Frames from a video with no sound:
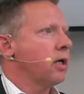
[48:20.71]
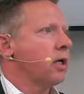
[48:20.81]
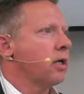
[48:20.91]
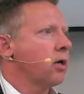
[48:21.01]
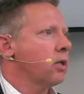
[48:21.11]

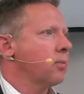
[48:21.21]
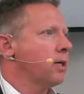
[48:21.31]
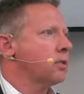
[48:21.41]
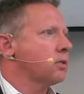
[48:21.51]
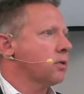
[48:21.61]
And on the
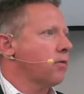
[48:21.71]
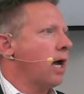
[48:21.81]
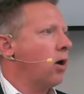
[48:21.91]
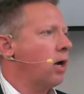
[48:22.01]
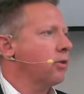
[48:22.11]
basis of
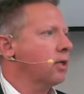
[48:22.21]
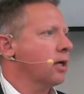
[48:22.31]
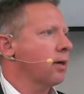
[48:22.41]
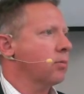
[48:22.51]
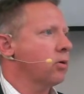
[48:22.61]
how I think
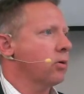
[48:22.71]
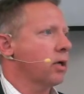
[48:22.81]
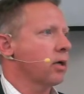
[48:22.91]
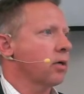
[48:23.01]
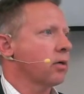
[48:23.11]
I'm
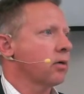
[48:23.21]
doing,